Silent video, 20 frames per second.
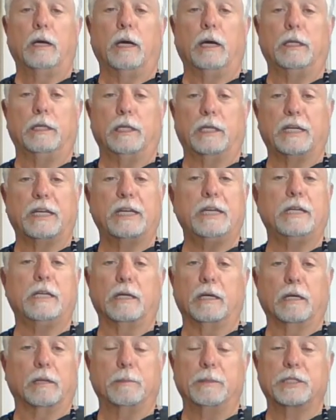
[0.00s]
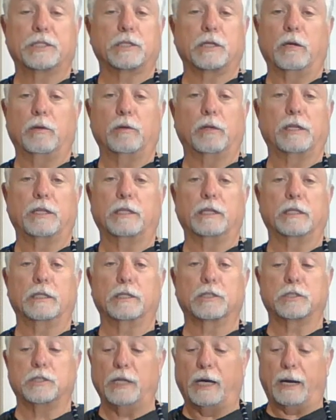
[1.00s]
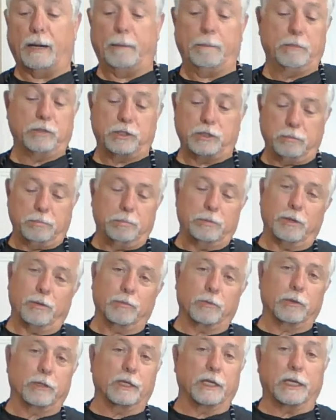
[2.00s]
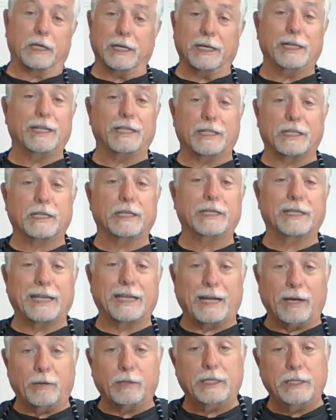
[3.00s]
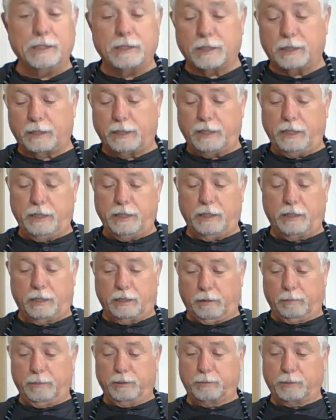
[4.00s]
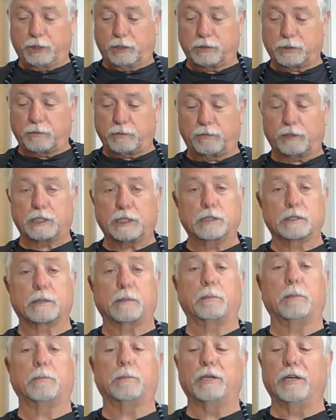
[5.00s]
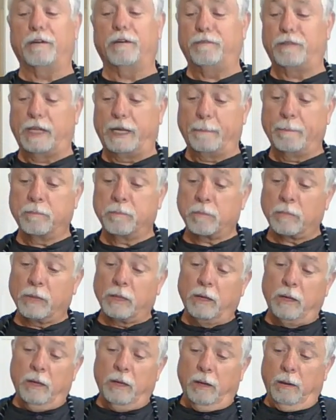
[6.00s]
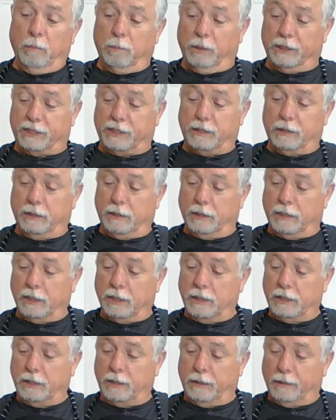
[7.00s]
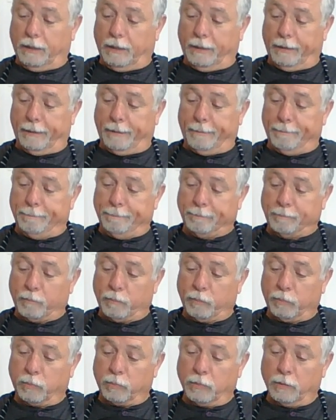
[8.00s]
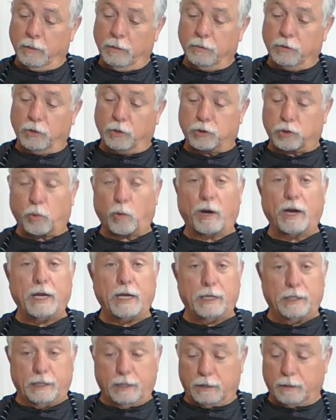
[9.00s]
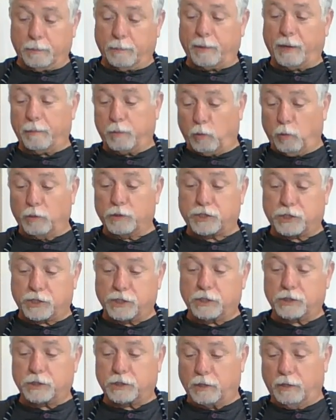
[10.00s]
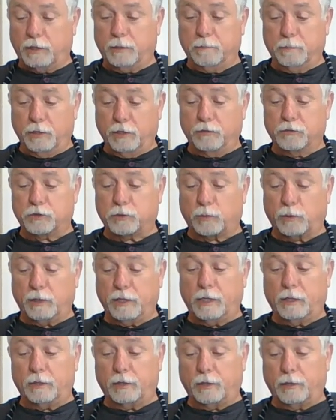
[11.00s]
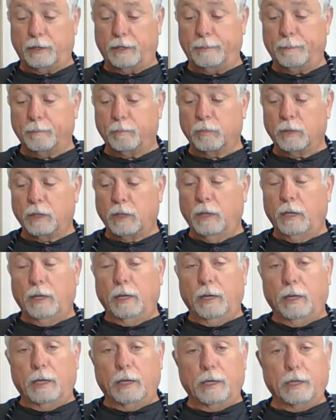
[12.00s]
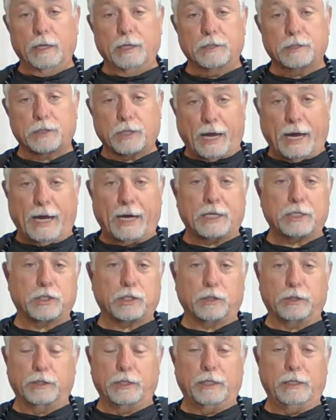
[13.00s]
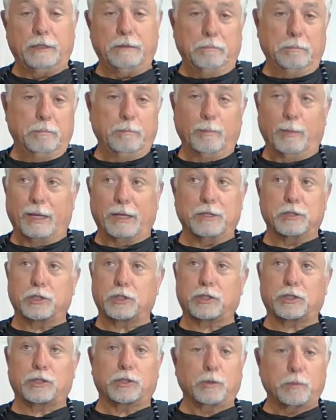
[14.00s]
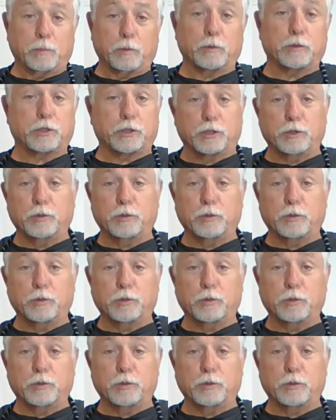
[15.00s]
and the heating element's the only thing that's not, but you don't really get anything down into the heating element because everything's up above that. But the tray that the popcorn sits on and moves around on is actually super